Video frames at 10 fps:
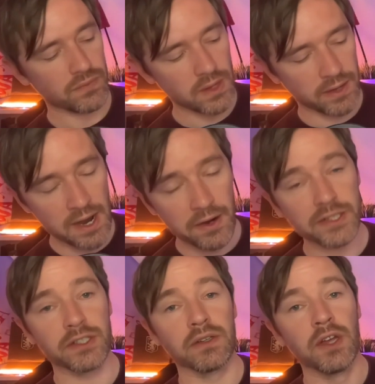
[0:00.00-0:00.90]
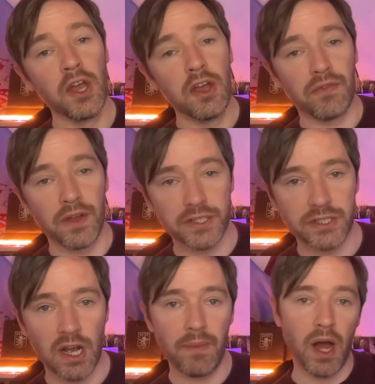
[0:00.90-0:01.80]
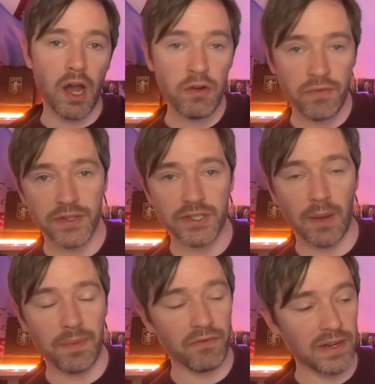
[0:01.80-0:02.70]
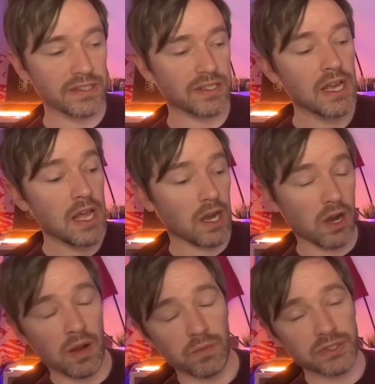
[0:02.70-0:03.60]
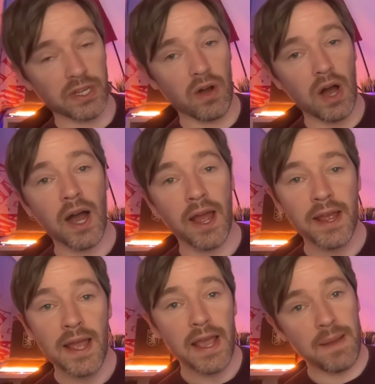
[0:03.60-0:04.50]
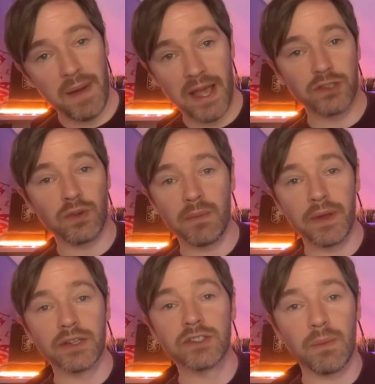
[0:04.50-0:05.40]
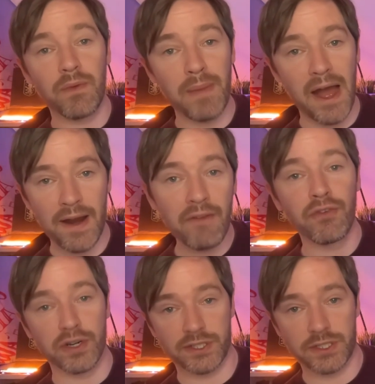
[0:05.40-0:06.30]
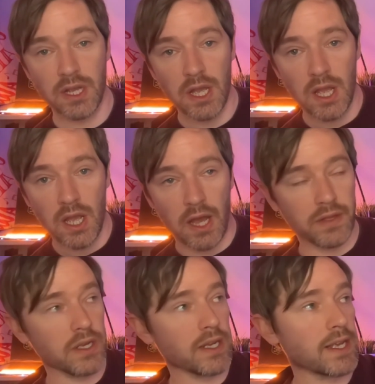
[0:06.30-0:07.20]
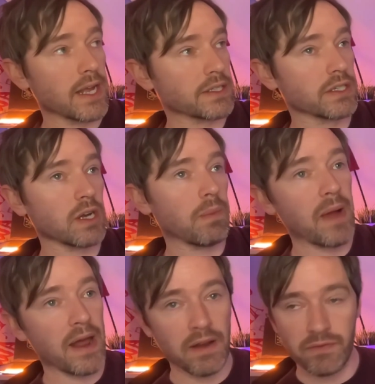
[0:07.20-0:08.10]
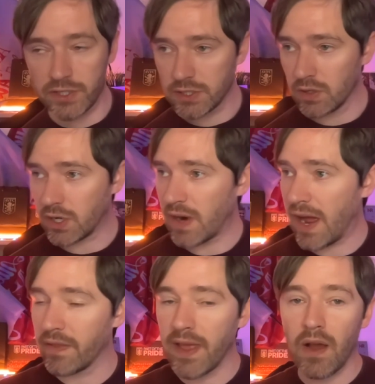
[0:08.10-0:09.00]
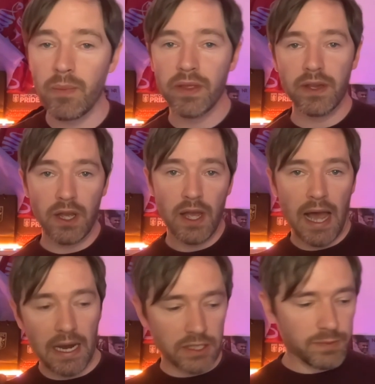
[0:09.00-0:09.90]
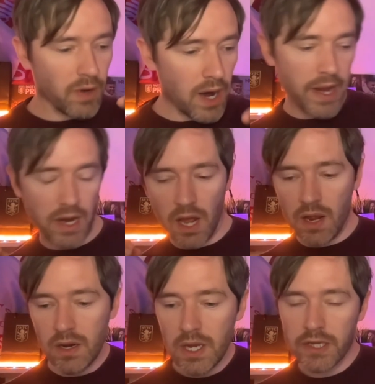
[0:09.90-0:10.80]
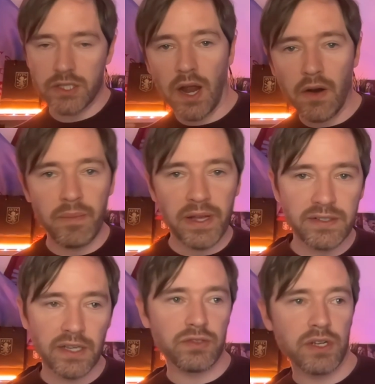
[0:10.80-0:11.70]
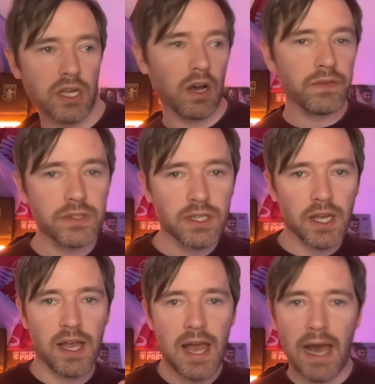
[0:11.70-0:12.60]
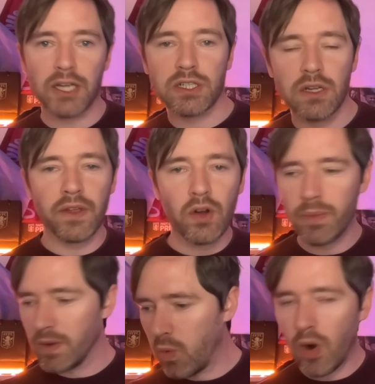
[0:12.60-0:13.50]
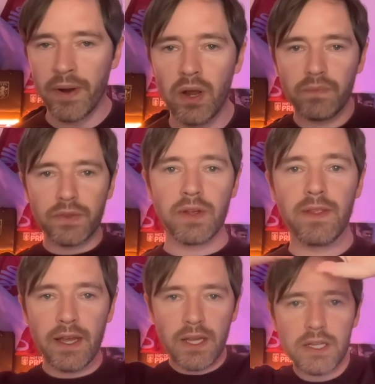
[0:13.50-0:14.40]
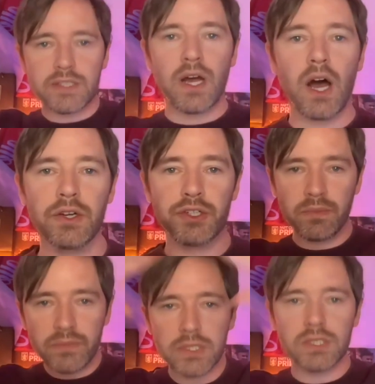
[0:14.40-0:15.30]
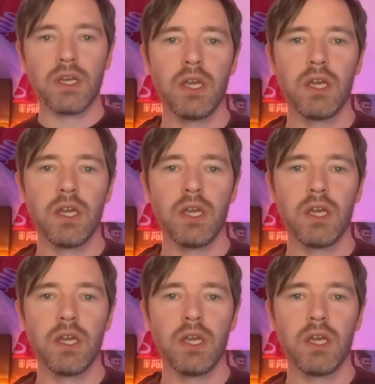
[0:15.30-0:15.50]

And Eriksen, first time over the top. And Villa's line was so high, it may as well have been on top of Mount Everest. I think you could get to the top of Mount Everest, you look around and there would be the Alex Moreno, Tyrone Mings, Ezri Konsa, Ashley, and they'll all be warming up doing the star jumps,